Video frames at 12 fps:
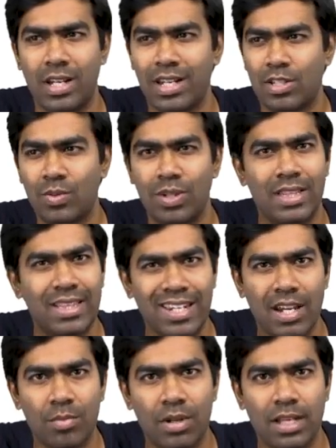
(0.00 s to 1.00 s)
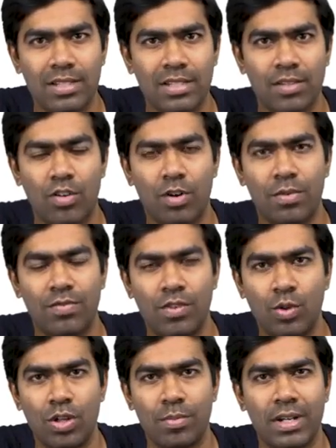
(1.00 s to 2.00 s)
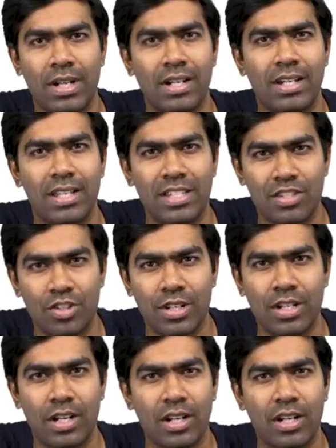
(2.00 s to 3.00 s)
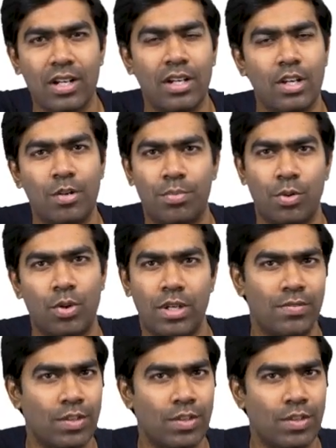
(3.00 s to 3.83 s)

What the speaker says: It has only 3 amino acids in the form of glutamate, histidine and proline.